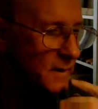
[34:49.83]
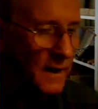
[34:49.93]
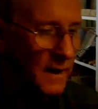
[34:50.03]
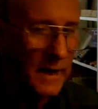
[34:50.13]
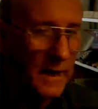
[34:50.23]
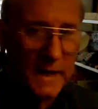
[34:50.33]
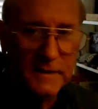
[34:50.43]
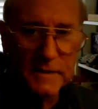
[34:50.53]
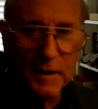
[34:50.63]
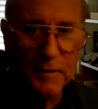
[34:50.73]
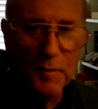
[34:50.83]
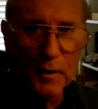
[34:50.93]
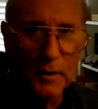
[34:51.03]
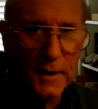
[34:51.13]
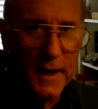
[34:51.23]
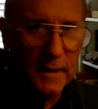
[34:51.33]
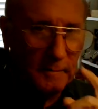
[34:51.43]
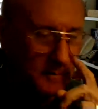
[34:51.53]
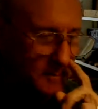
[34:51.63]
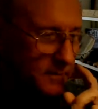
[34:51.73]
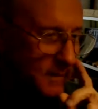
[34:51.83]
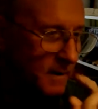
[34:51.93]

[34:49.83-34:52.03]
The last thing we want to look at,